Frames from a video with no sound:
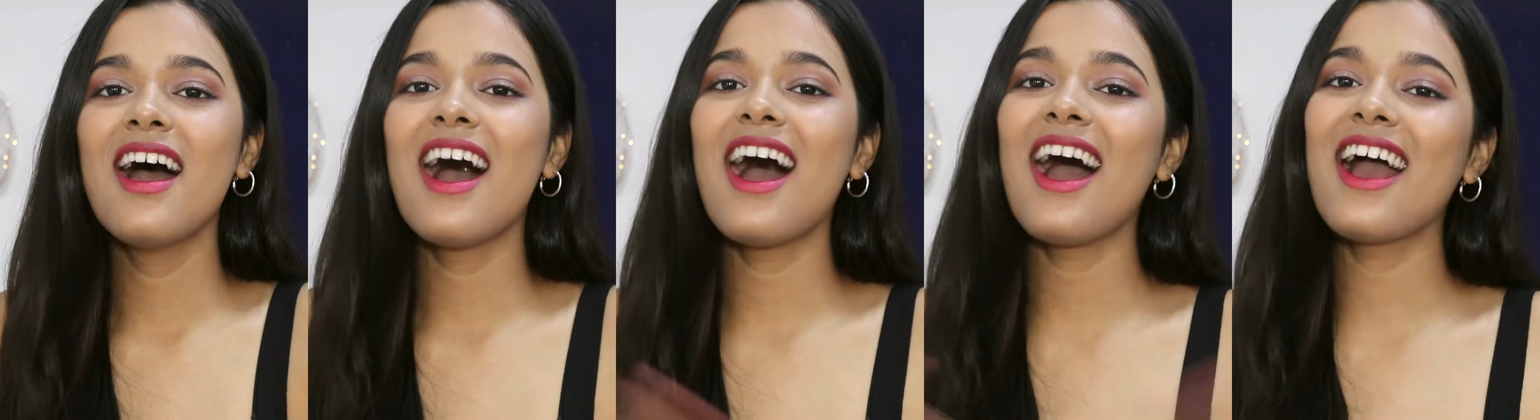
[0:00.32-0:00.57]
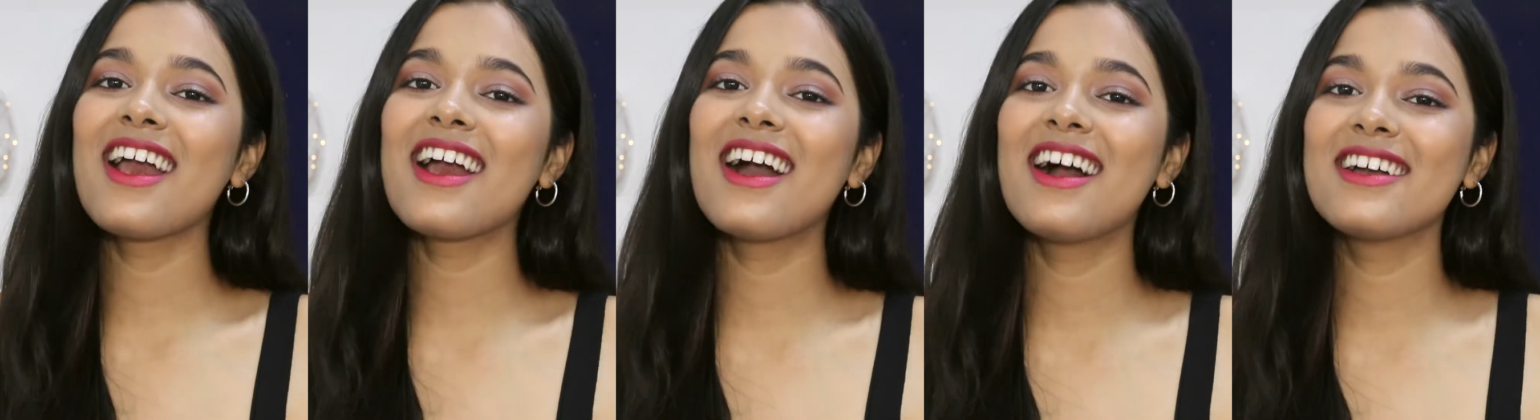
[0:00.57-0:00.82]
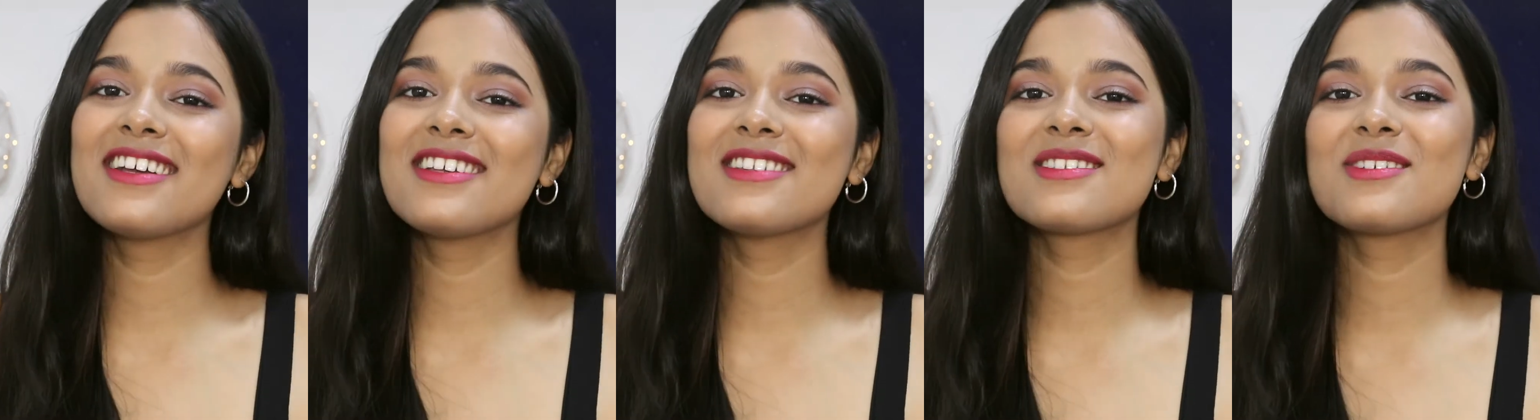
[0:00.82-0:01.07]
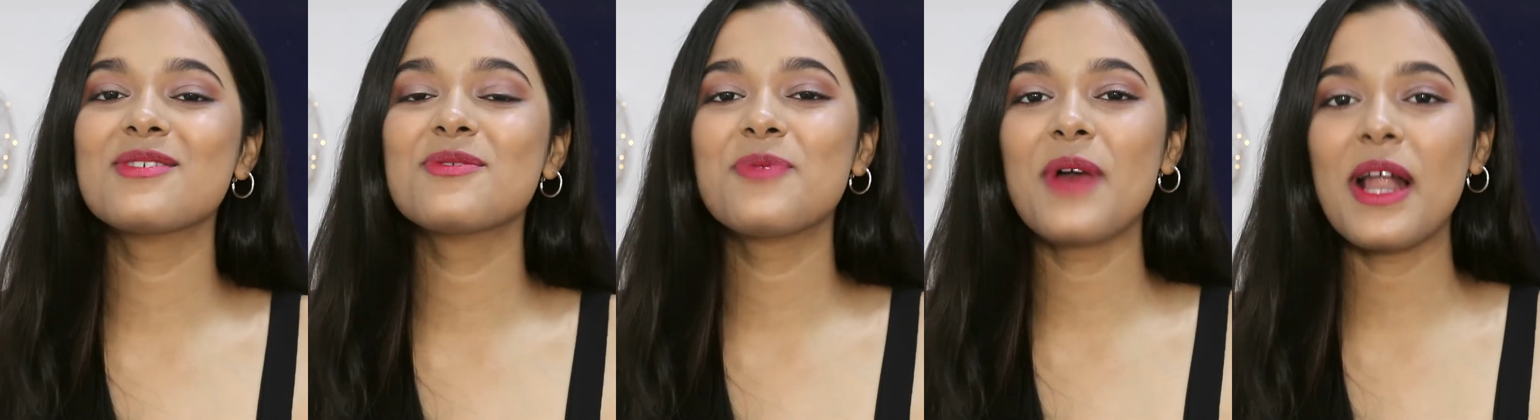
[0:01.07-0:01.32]
Hi
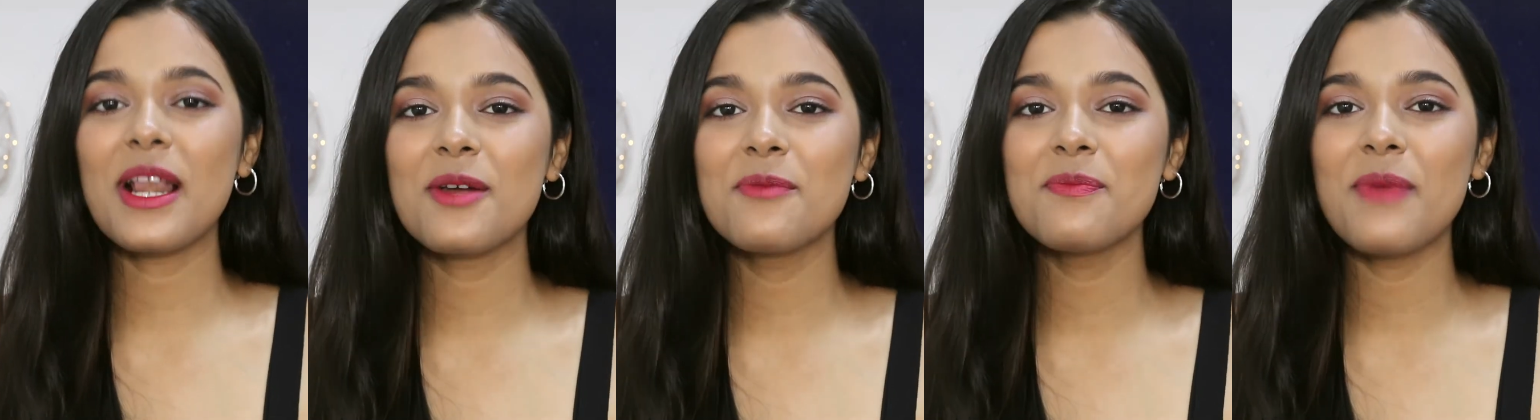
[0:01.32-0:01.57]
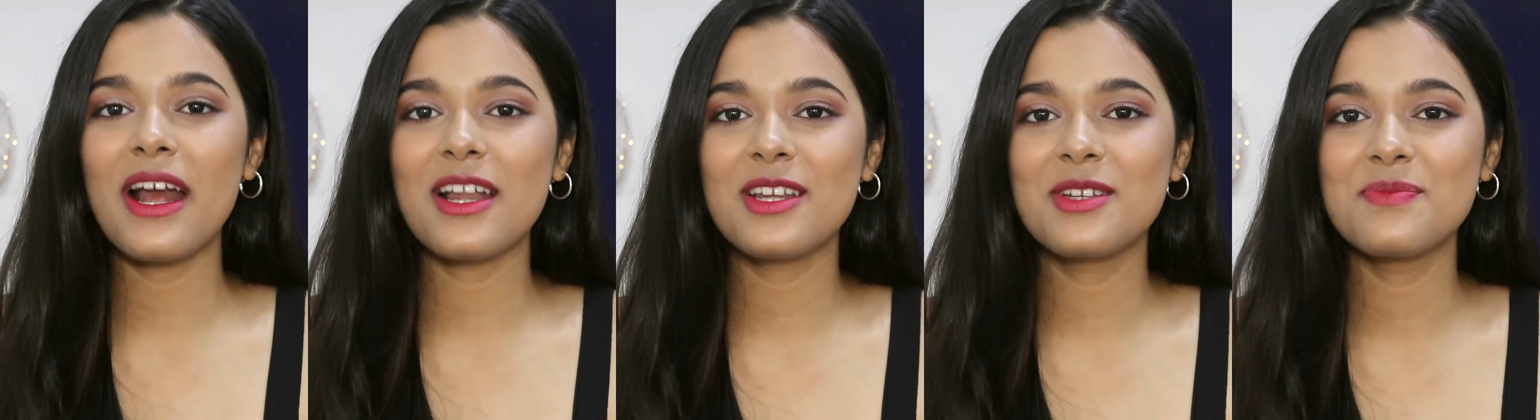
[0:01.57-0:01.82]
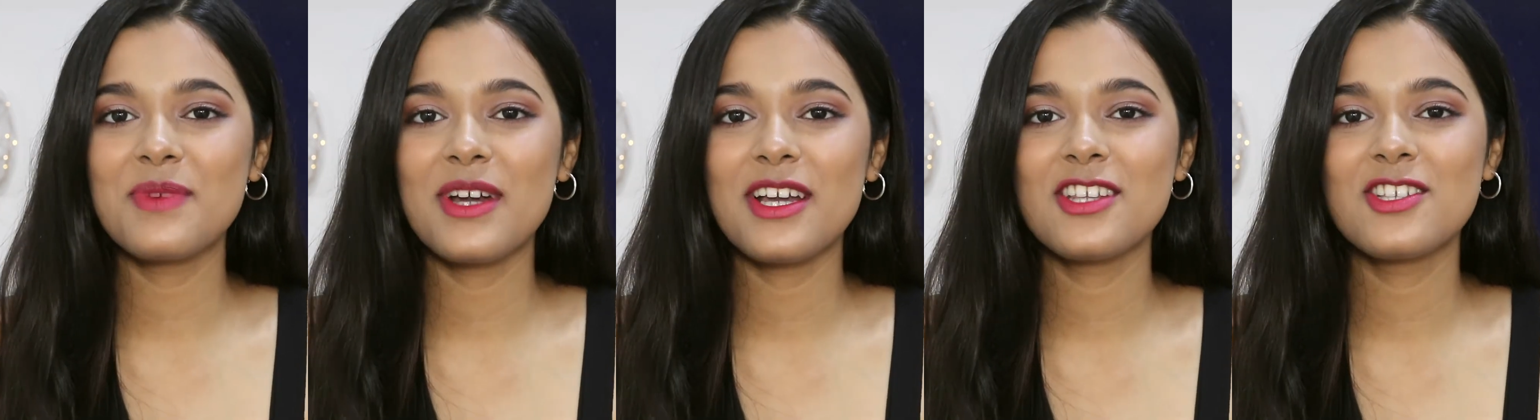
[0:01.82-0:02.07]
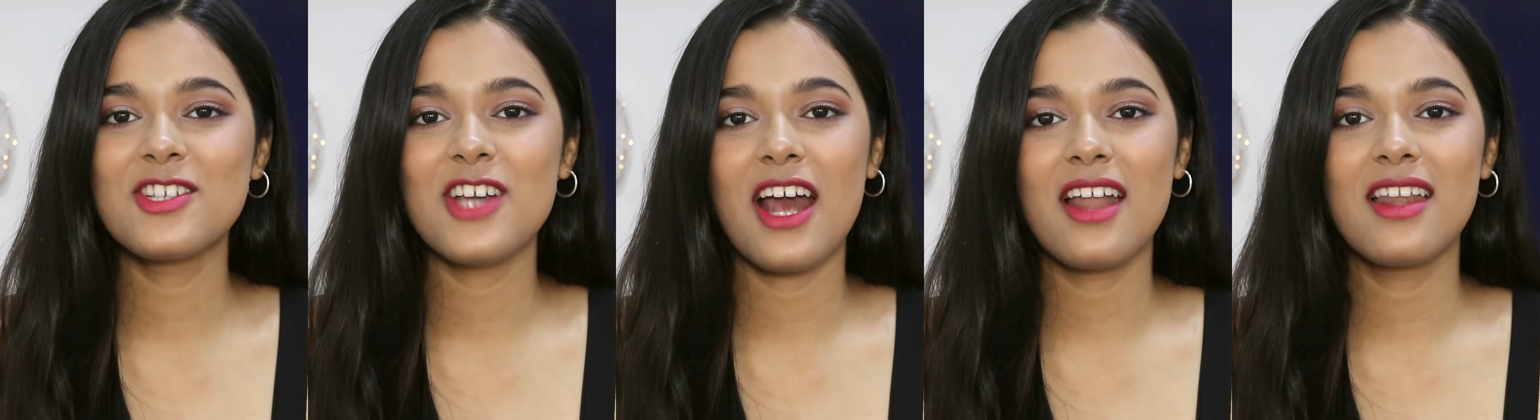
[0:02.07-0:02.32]
guys, welcome back to
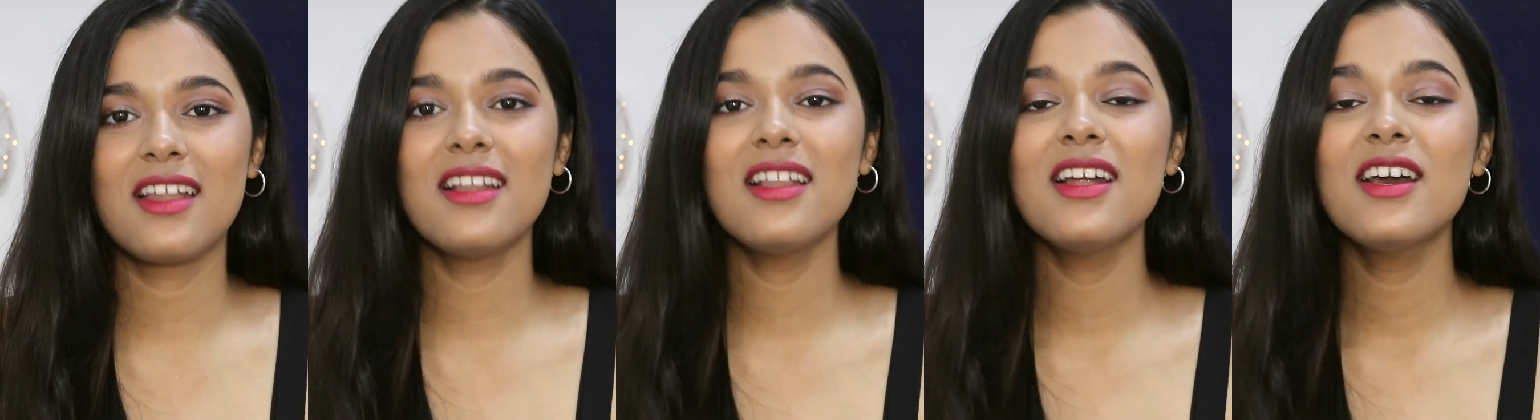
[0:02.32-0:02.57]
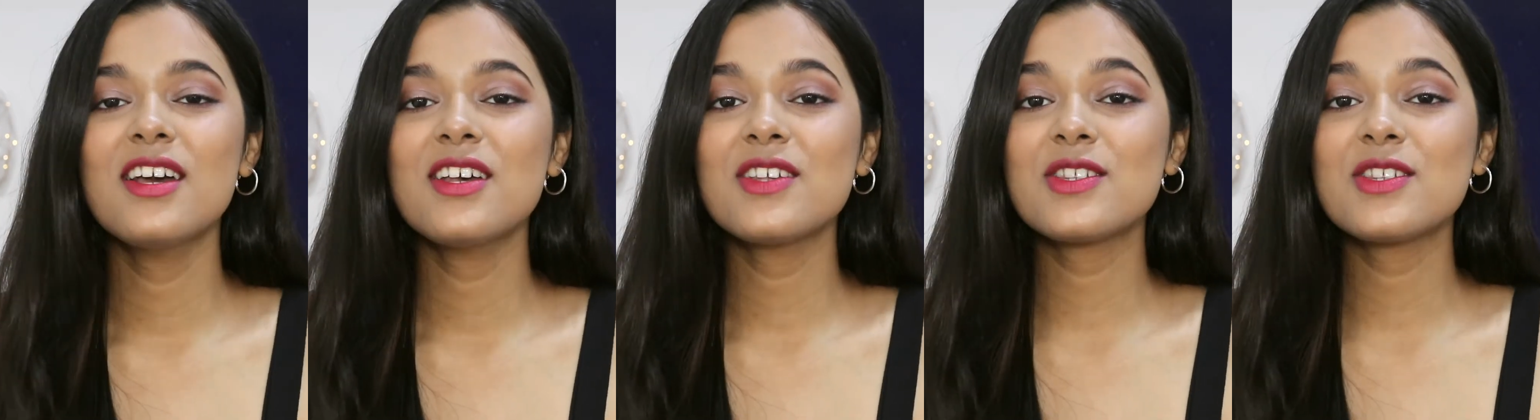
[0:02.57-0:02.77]
my channel.